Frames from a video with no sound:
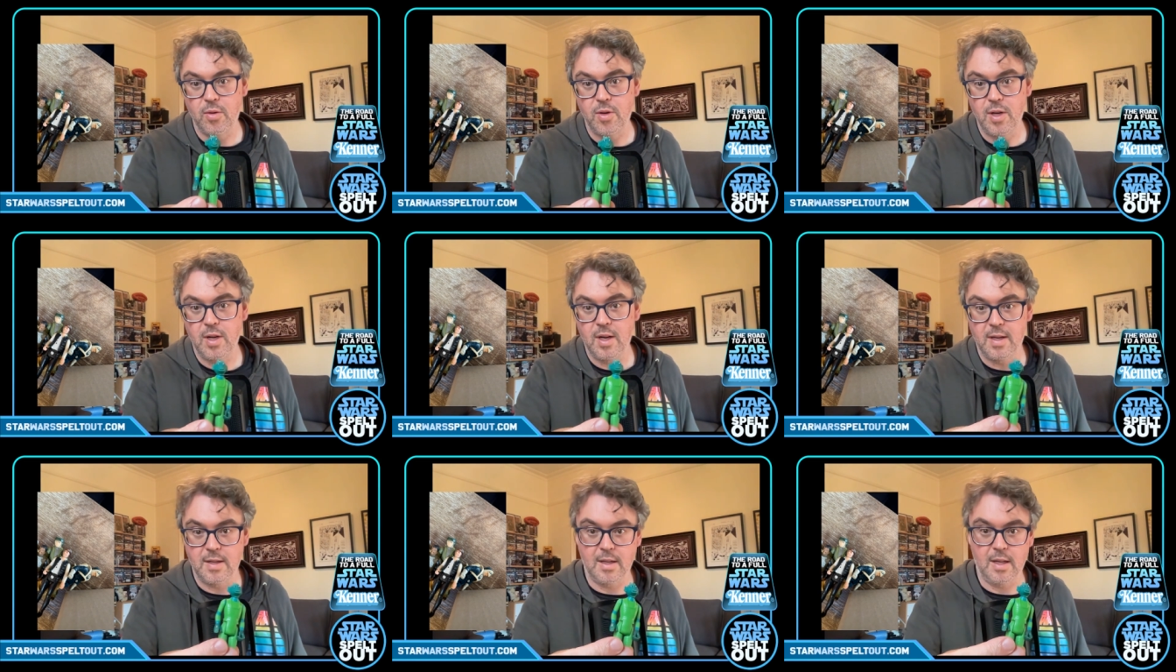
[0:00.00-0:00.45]
You
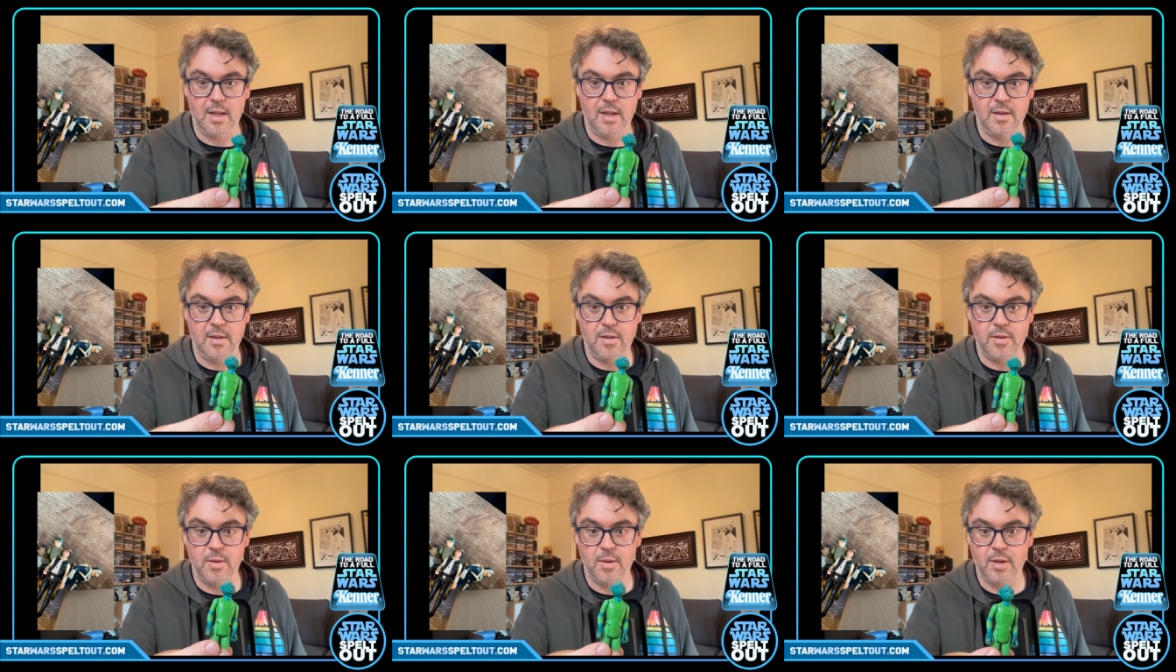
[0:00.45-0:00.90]
guys got a lot
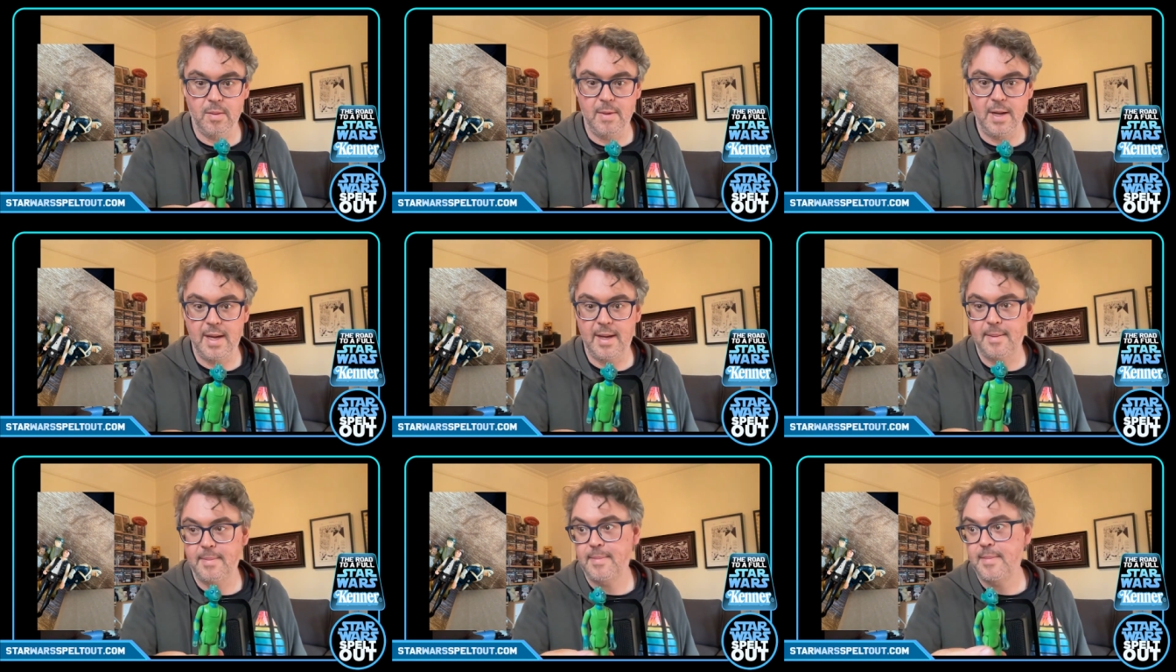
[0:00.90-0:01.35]
to talk
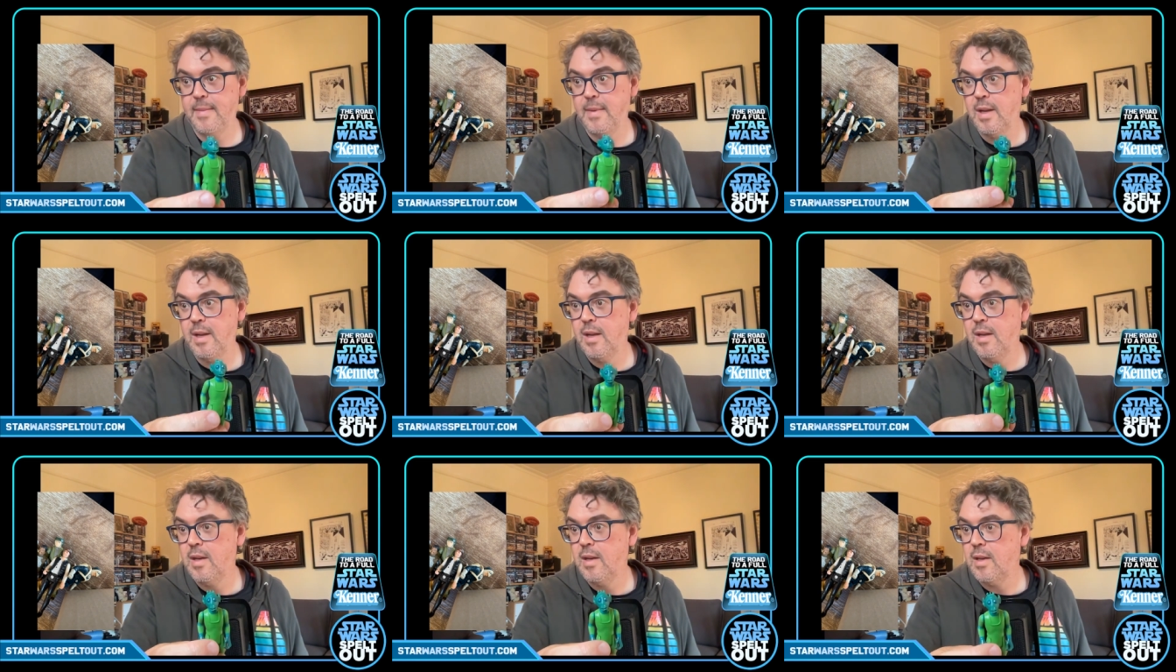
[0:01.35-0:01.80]
about.
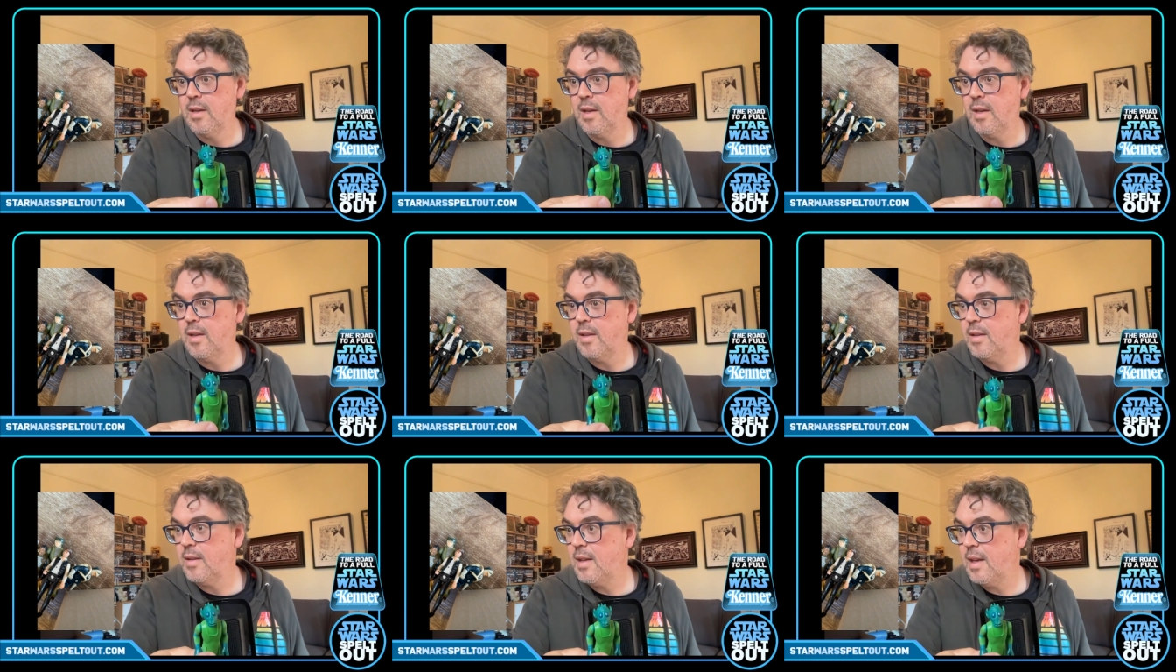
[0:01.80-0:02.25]

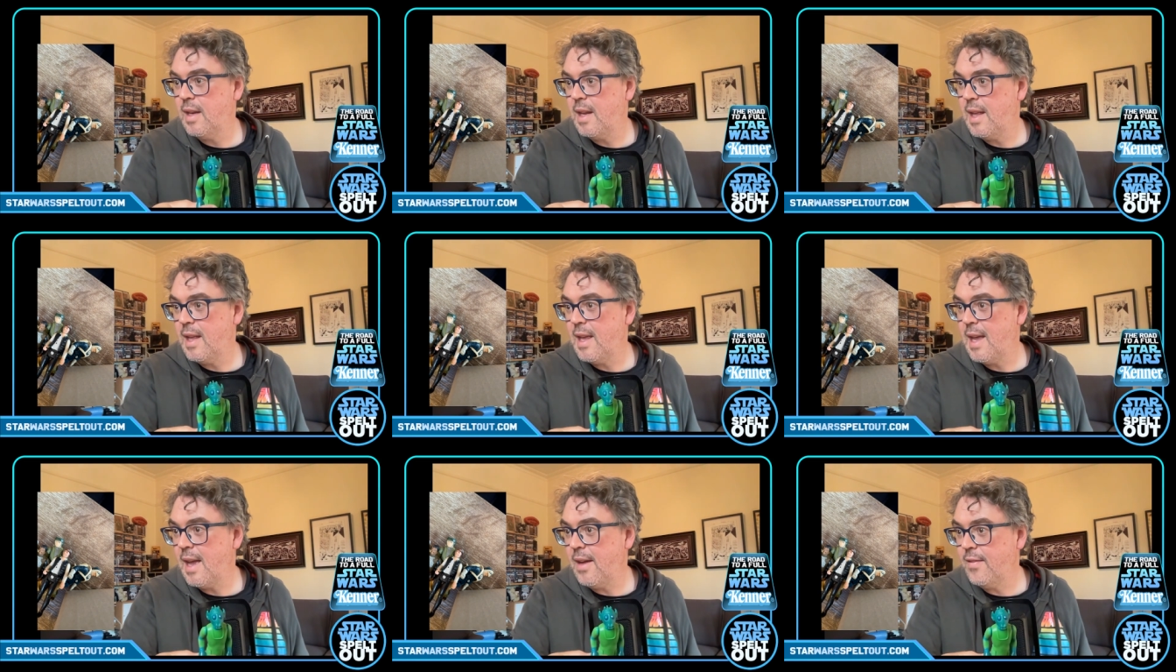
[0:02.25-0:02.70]
Did
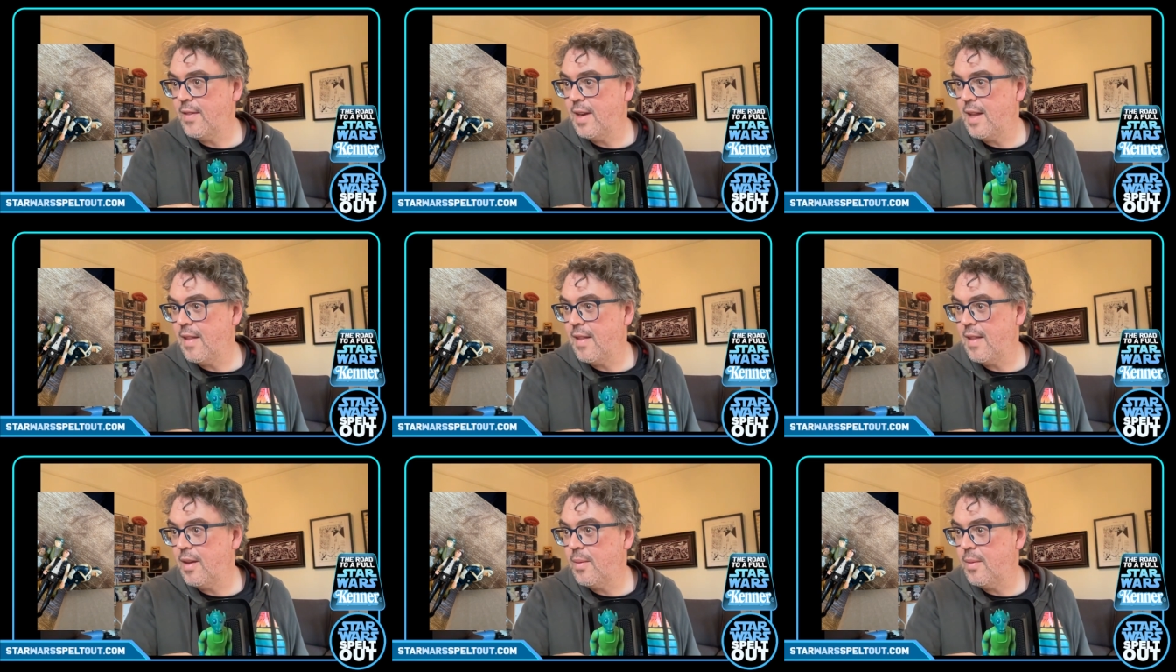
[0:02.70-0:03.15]
he have
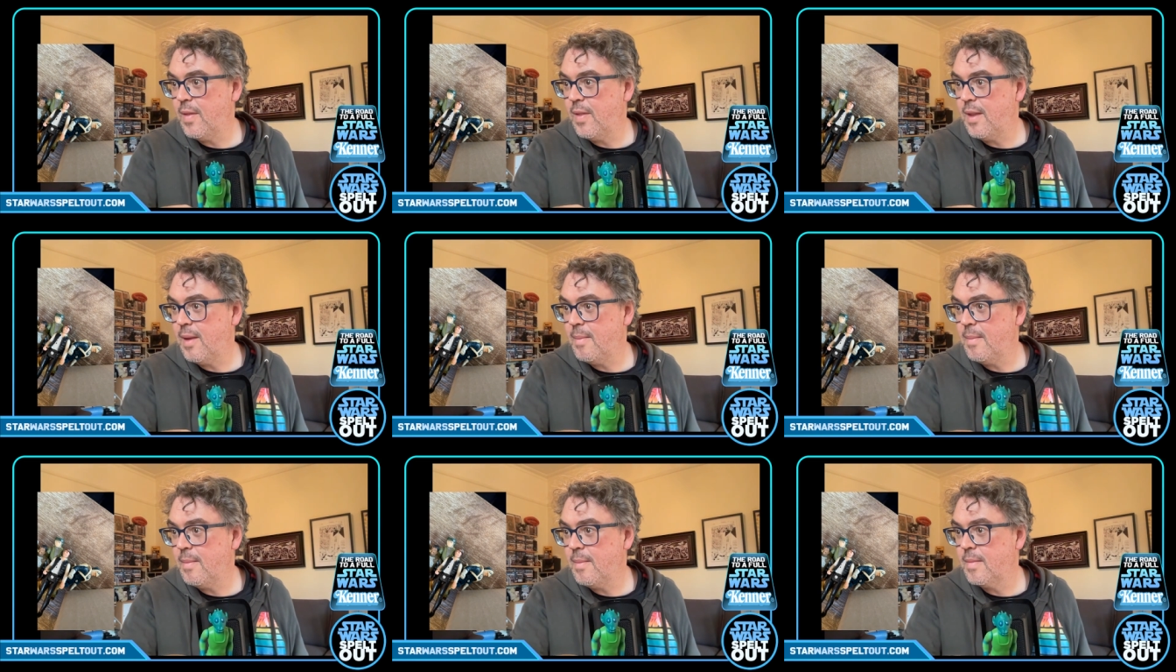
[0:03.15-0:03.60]
anything with
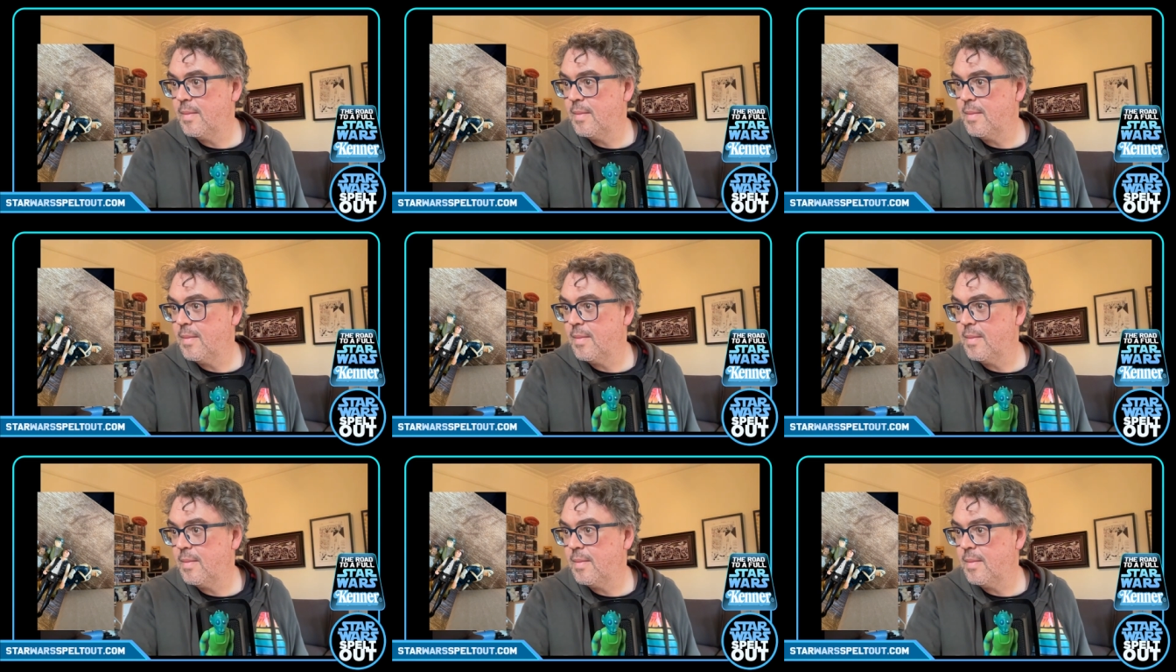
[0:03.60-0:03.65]
him?